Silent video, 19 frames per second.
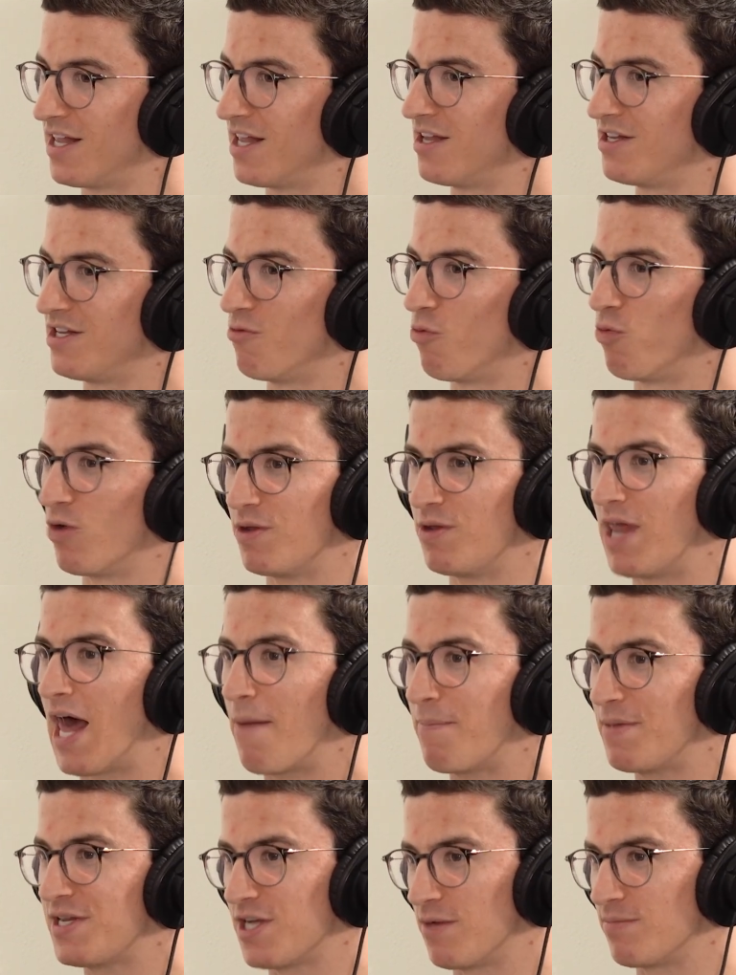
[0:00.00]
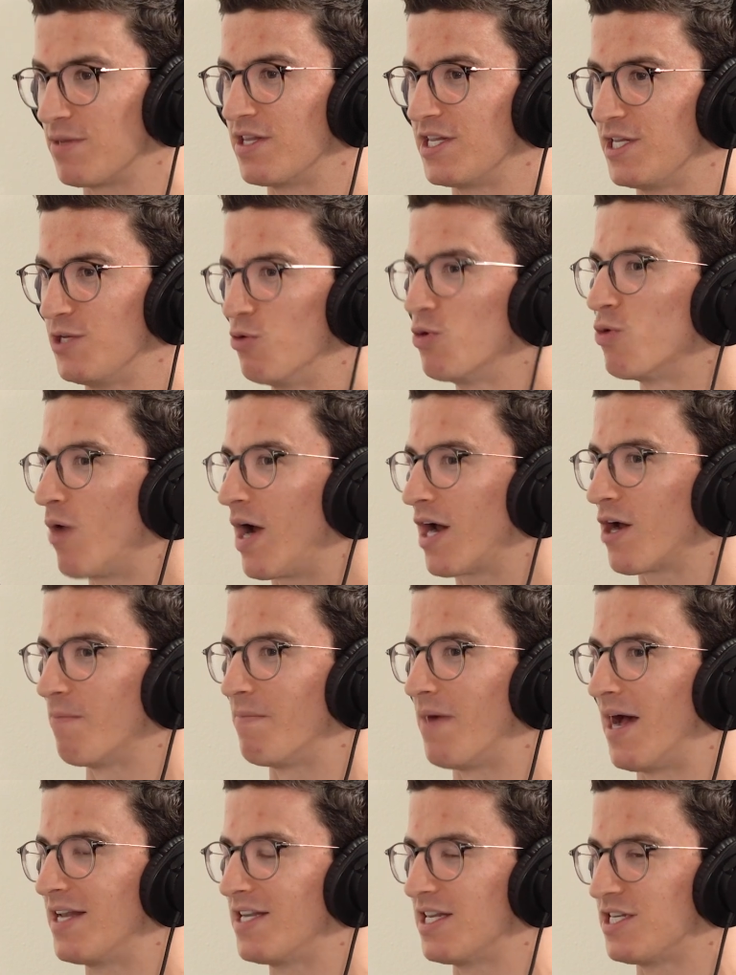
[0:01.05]
Would that be something that you would
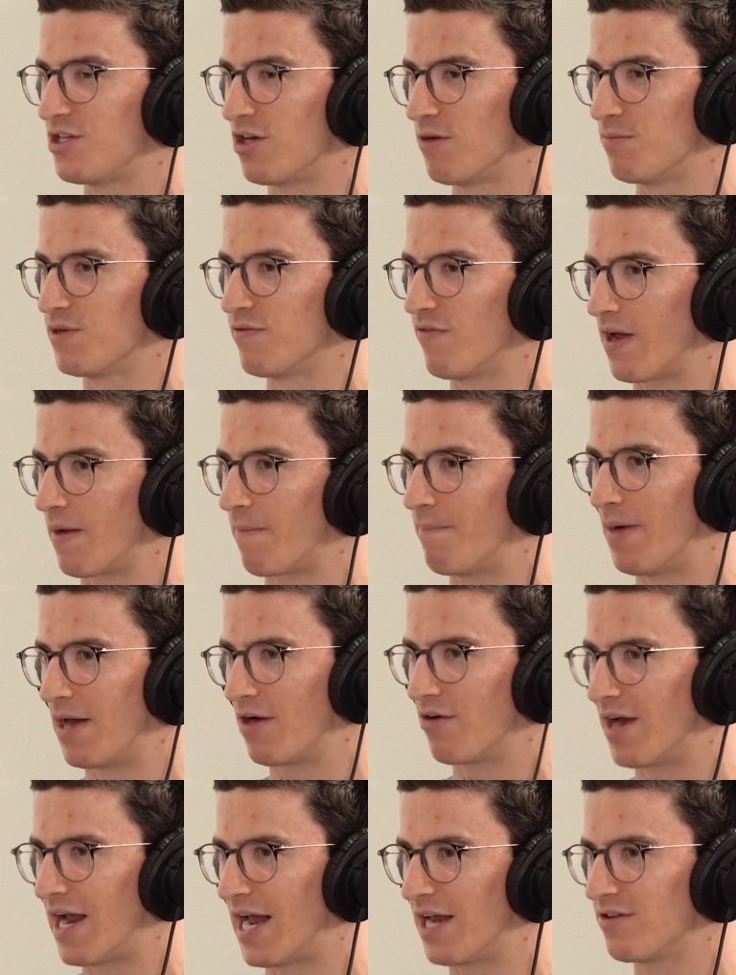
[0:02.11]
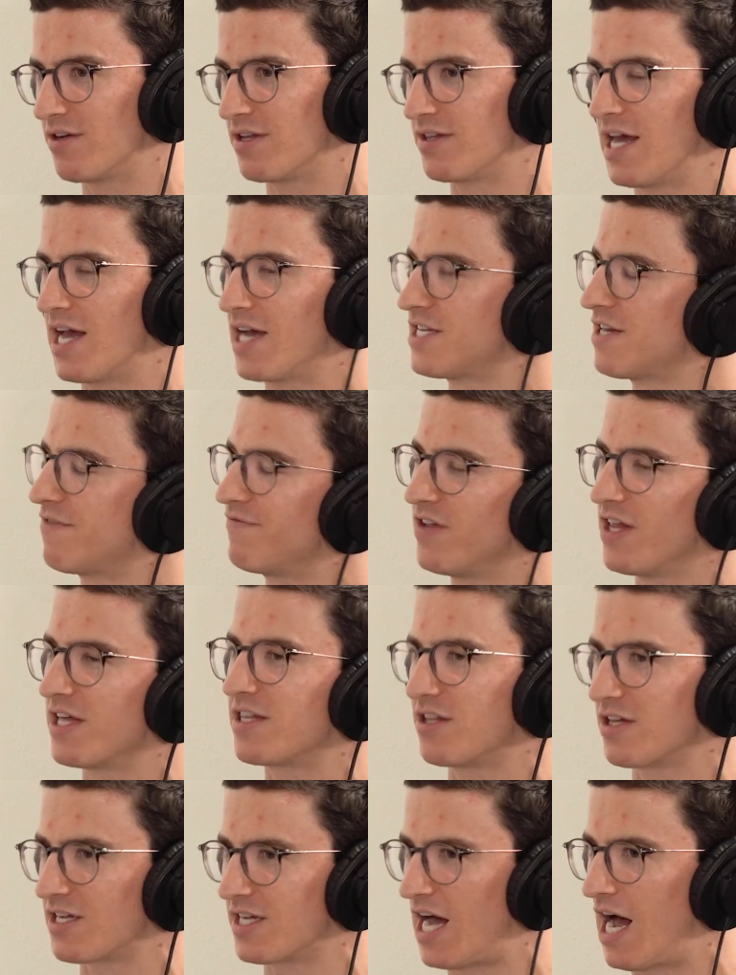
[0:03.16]
recommend in terms of like better handling that? Because I feel
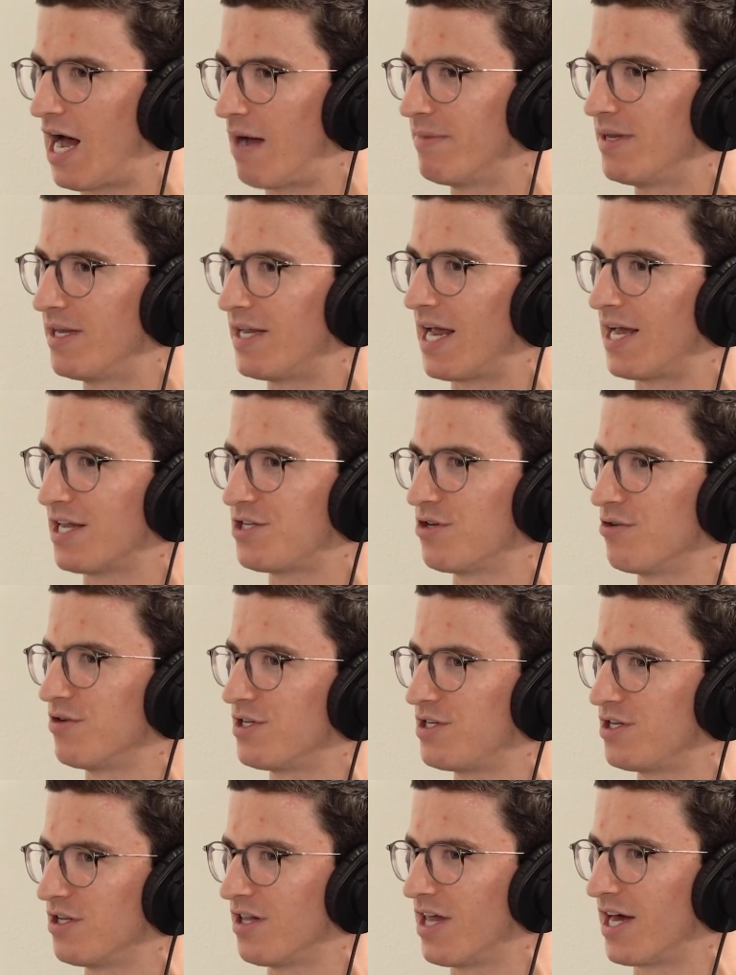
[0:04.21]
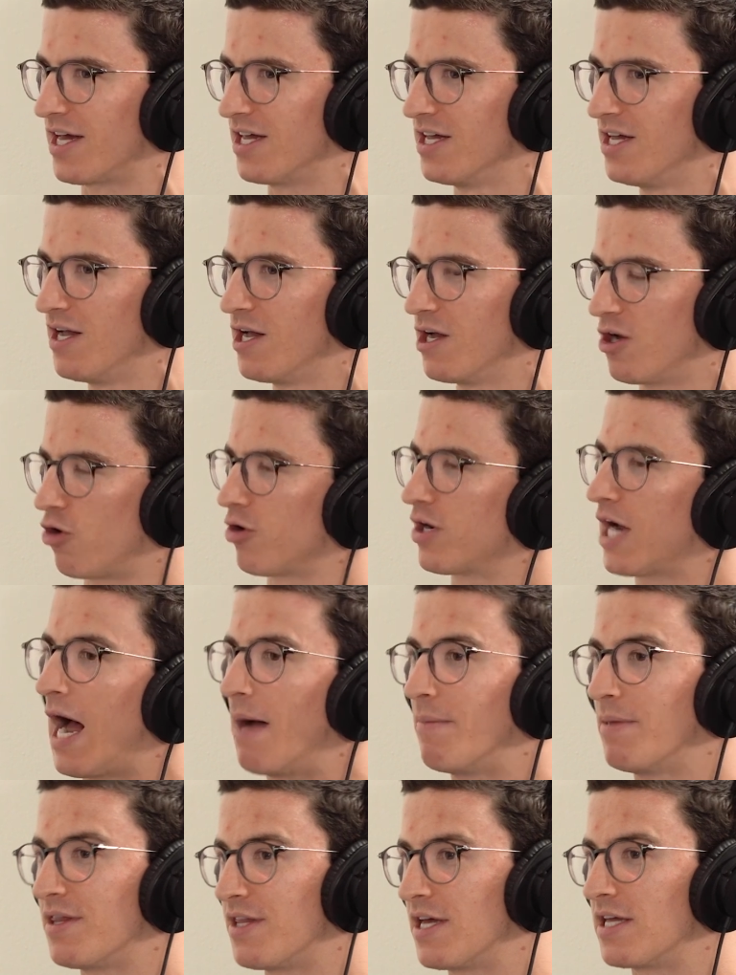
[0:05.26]
like the common answer is to like, or a
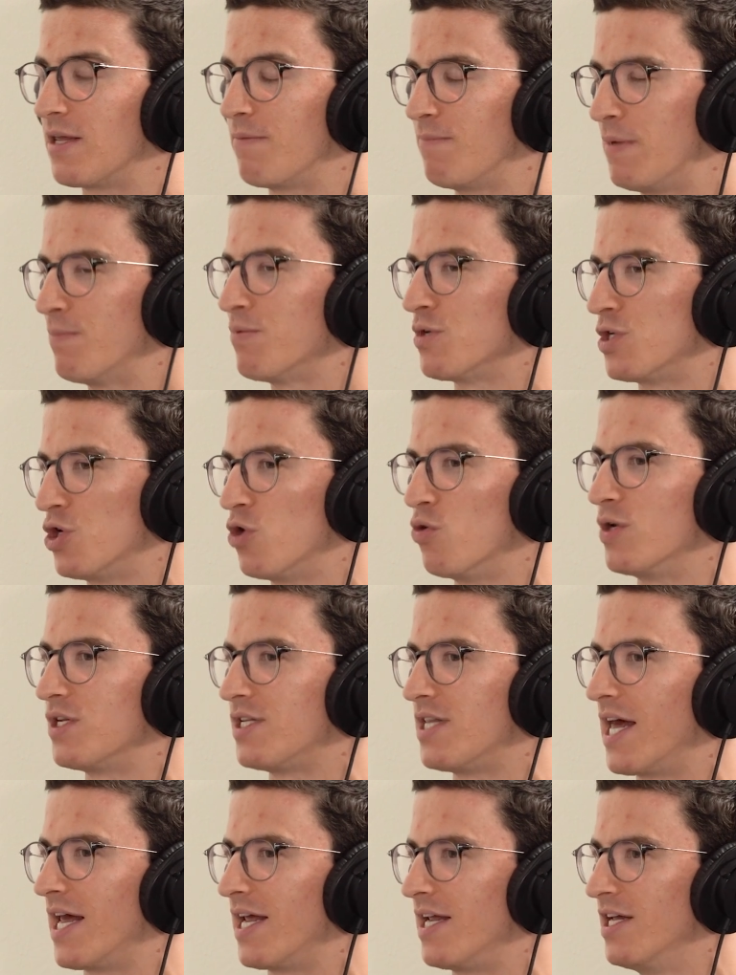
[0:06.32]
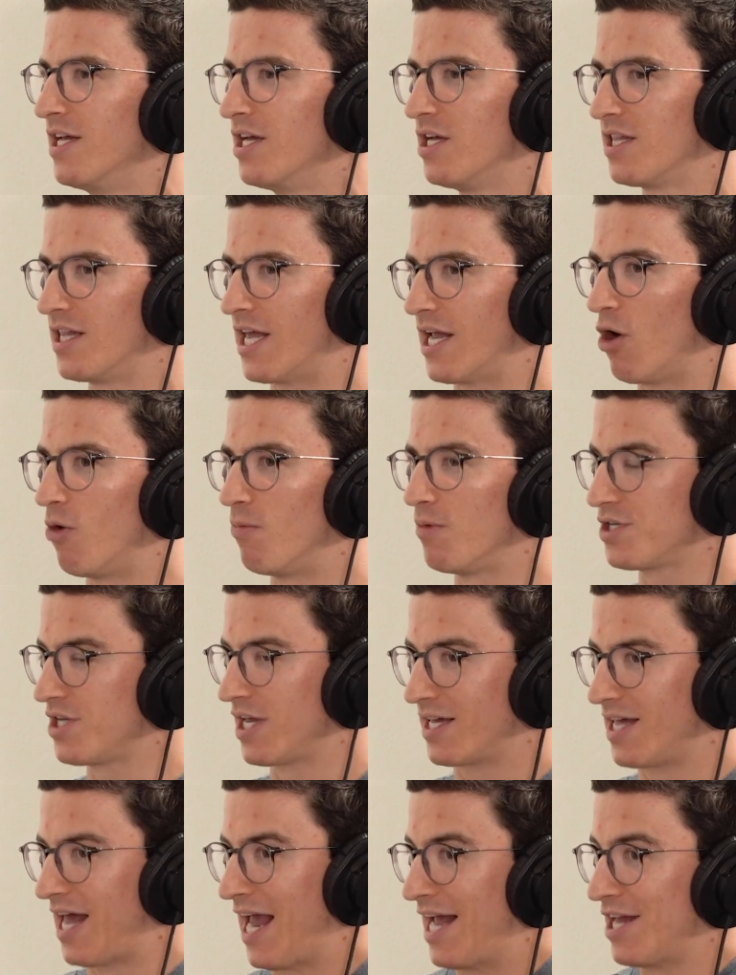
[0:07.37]
common thing that people do is they almost
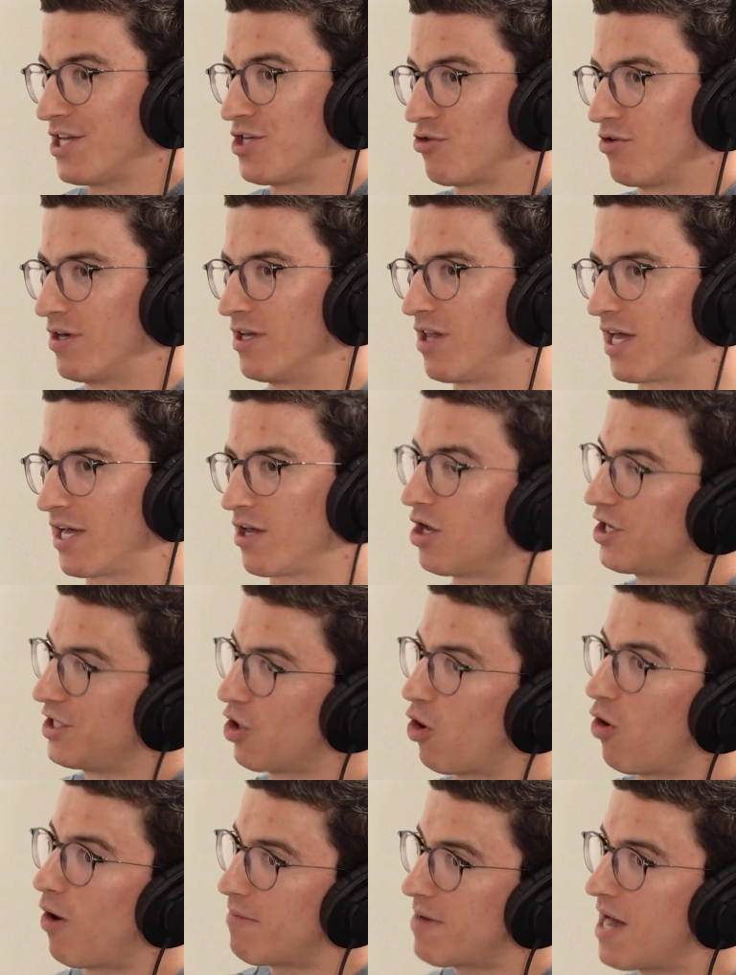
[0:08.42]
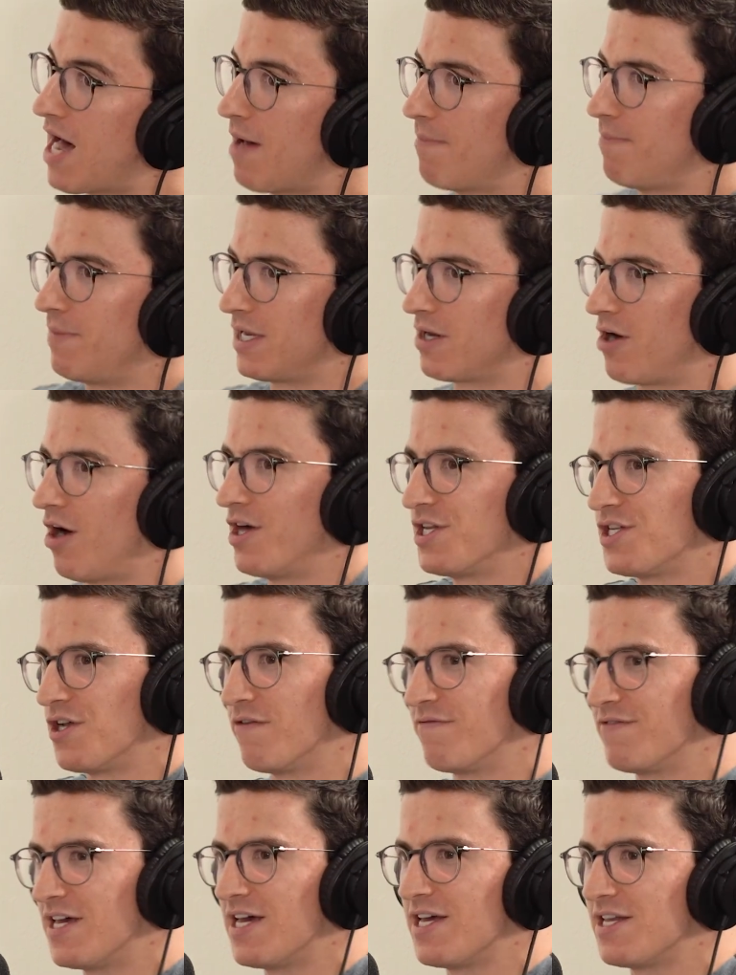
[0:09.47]
like answer it like, "No, I'm not because
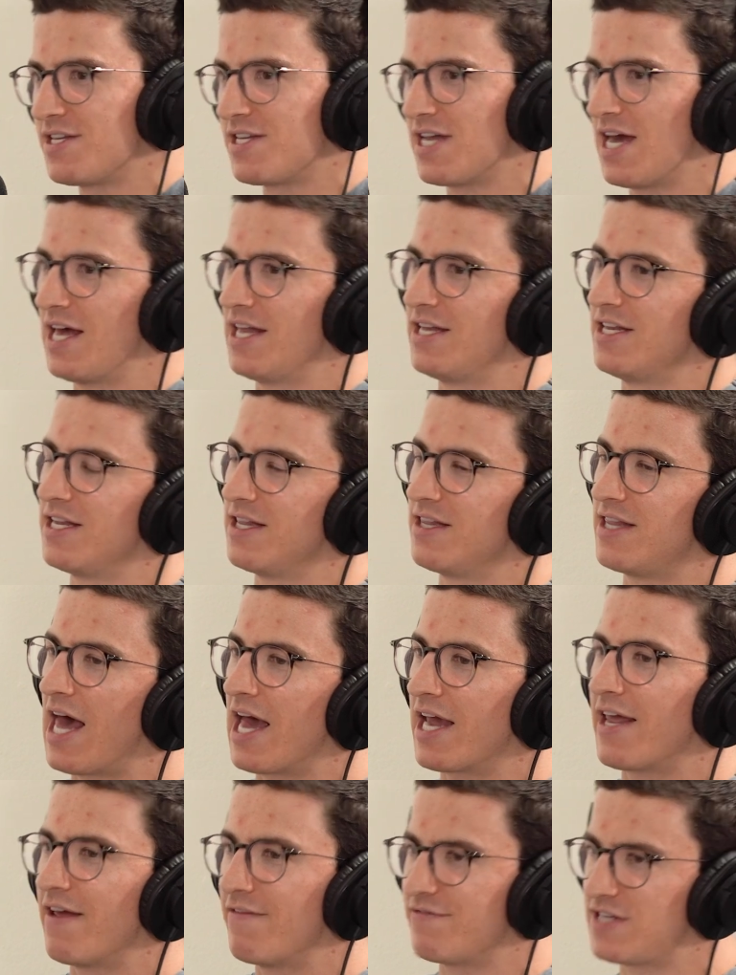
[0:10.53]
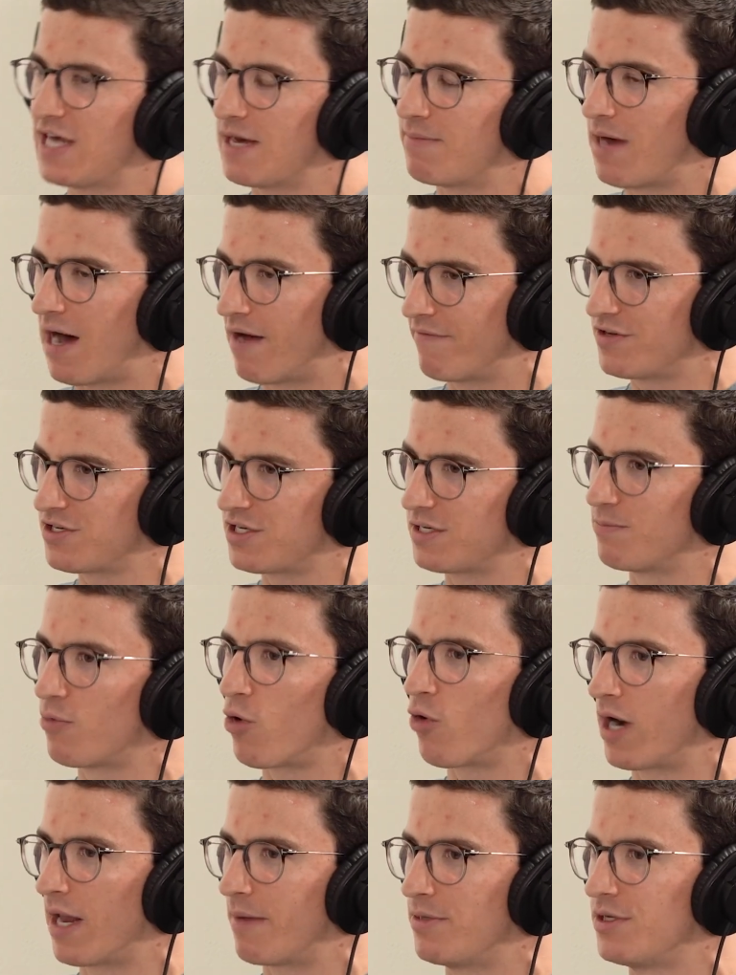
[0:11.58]
of this." And that gives them obviously
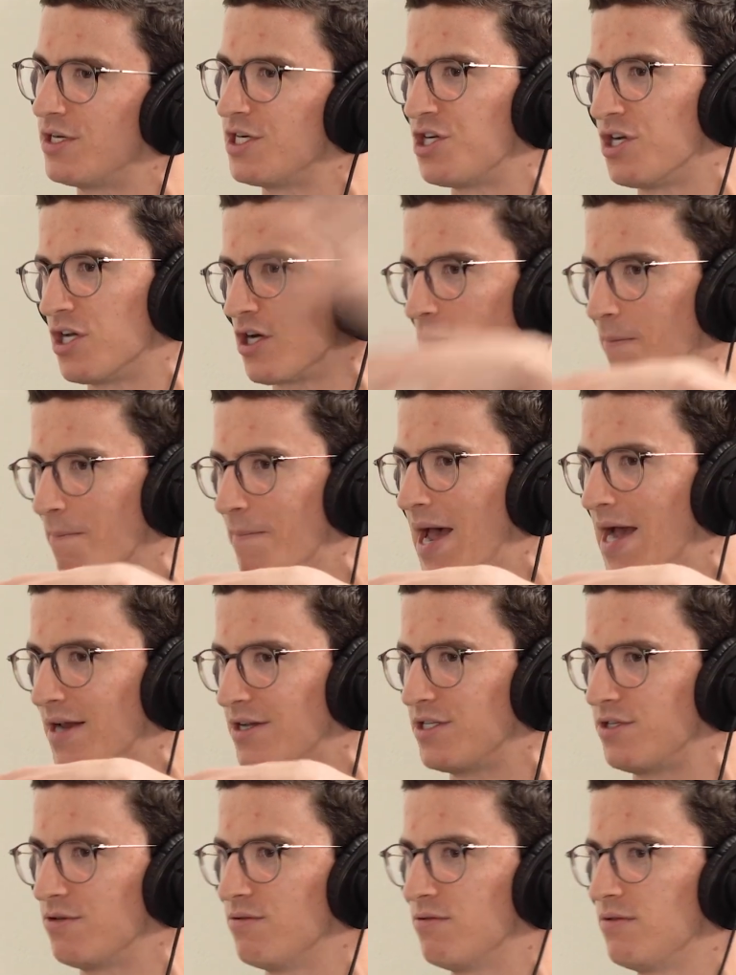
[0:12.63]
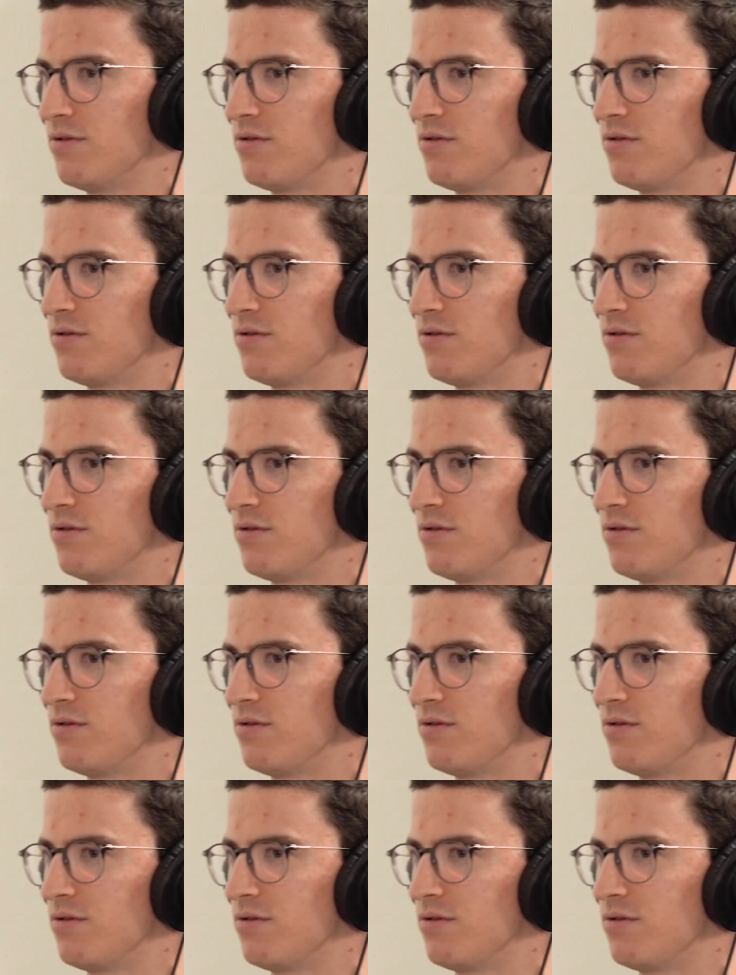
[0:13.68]
more ammunition to come back to you.